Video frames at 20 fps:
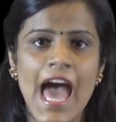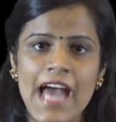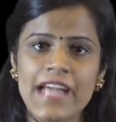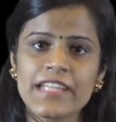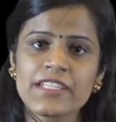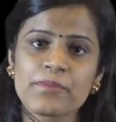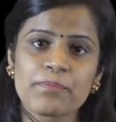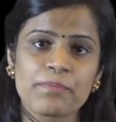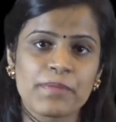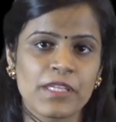
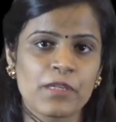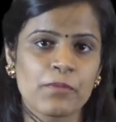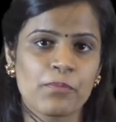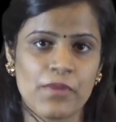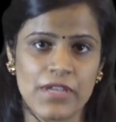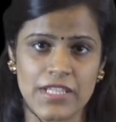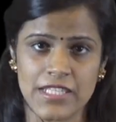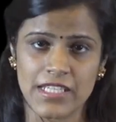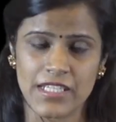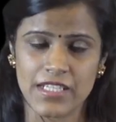and
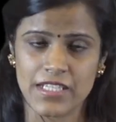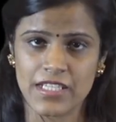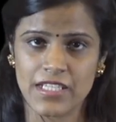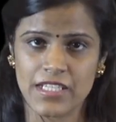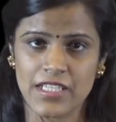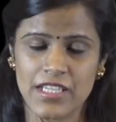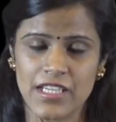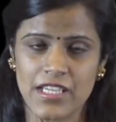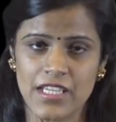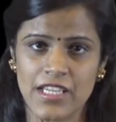being
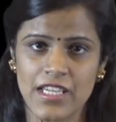present.